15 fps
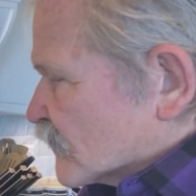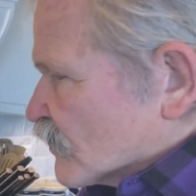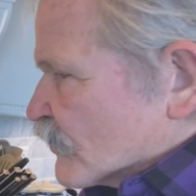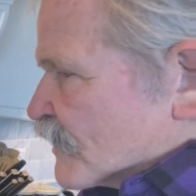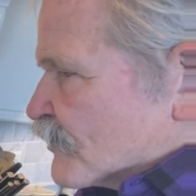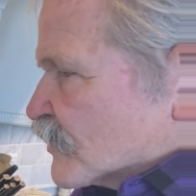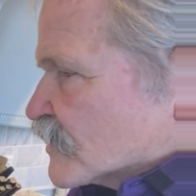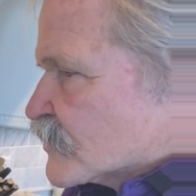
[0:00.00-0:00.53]

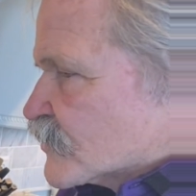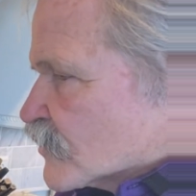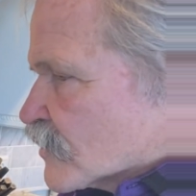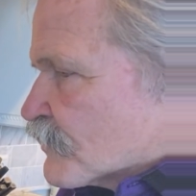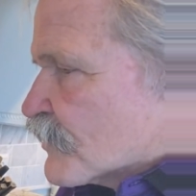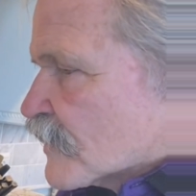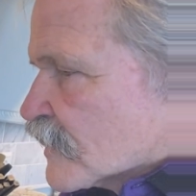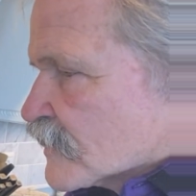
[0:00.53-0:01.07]
We put
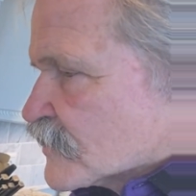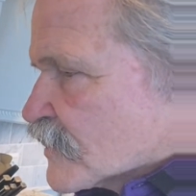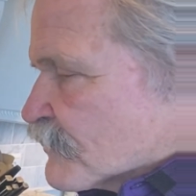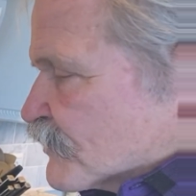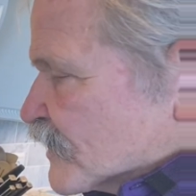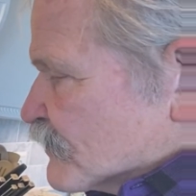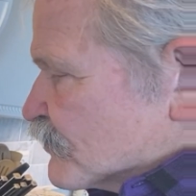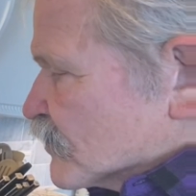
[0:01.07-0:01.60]
syrup on it. Some
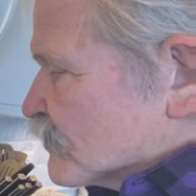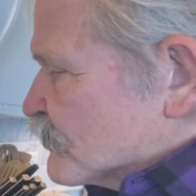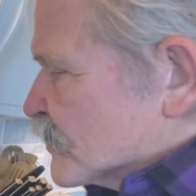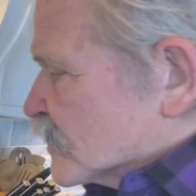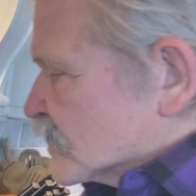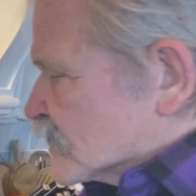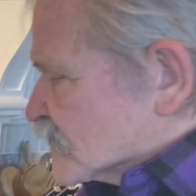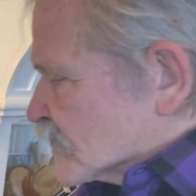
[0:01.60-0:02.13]
people
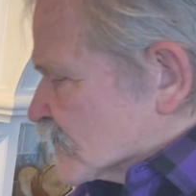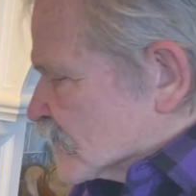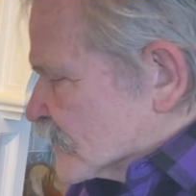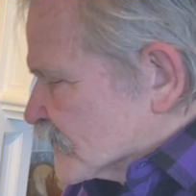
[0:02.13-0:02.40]
put